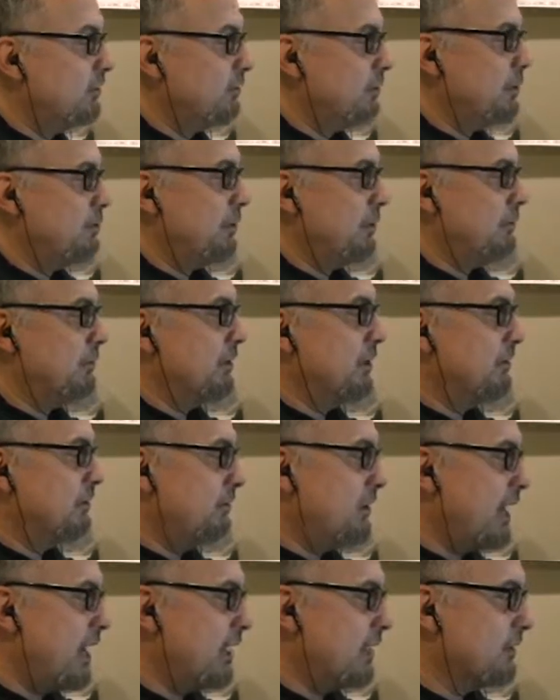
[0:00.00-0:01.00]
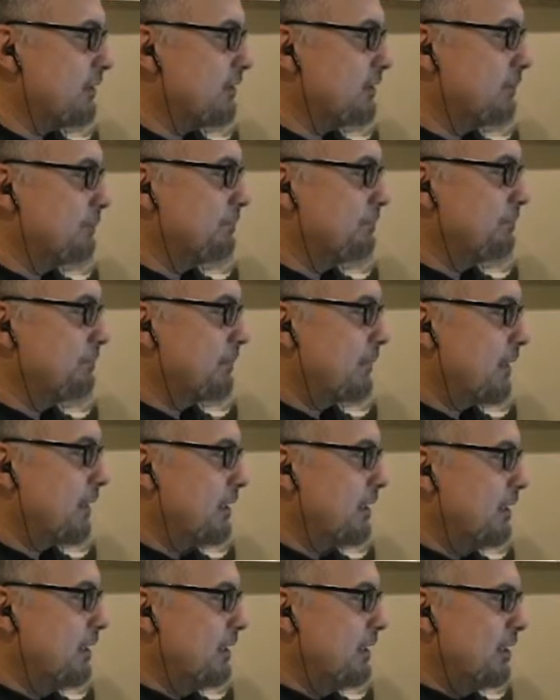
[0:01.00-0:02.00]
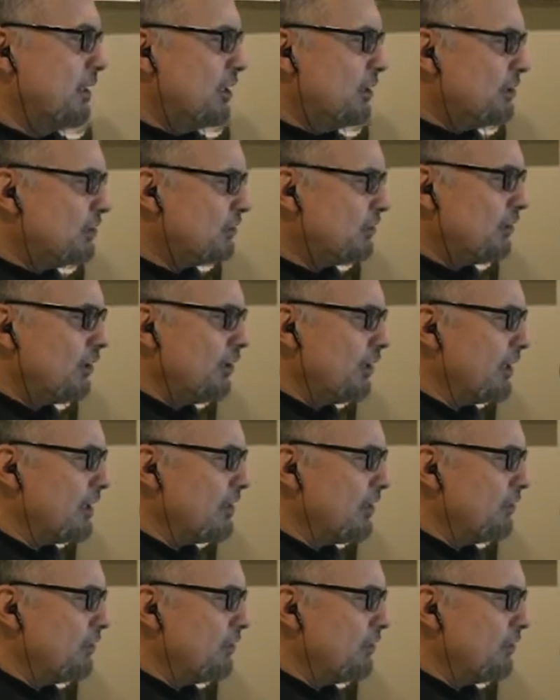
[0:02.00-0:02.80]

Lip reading: for permanent status. Surely